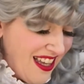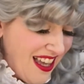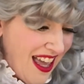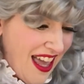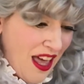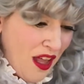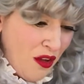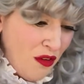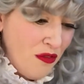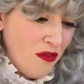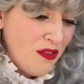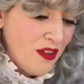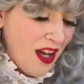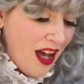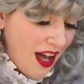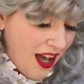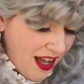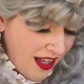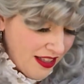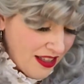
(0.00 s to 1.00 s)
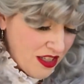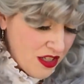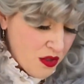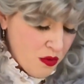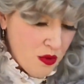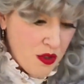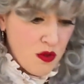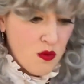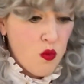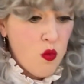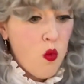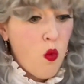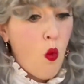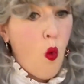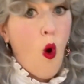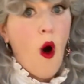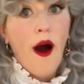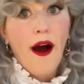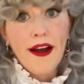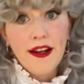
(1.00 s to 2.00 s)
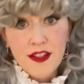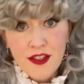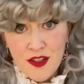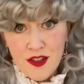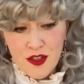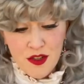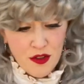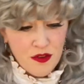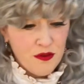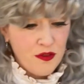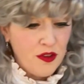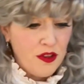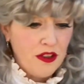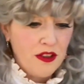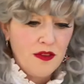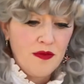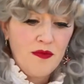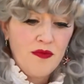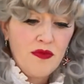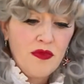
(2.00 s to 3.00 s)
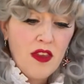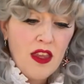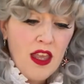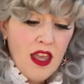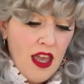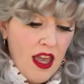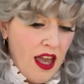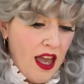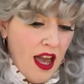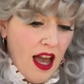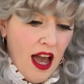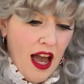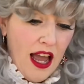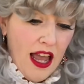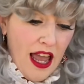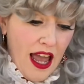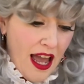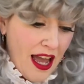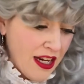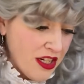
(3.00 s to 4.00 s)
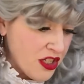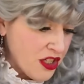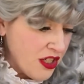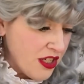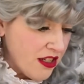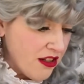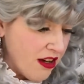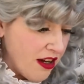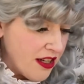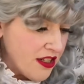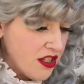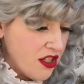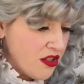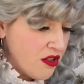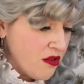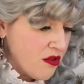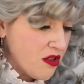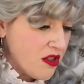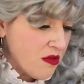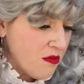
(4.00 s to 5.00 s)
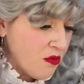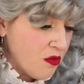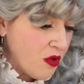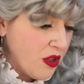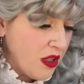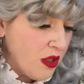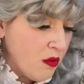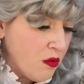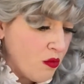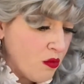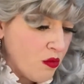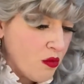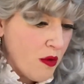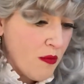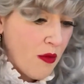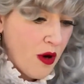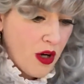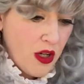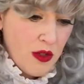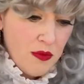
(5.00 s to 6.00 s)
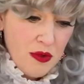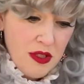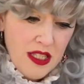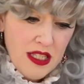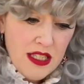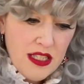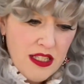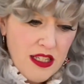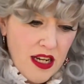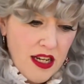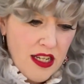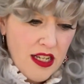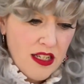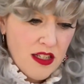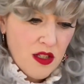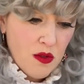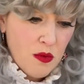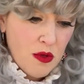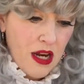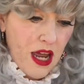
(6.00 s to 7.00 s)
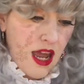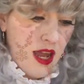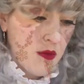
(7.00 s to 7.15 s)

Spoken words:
Elf College was wonderful. I actually got to do some really remarkable studies when I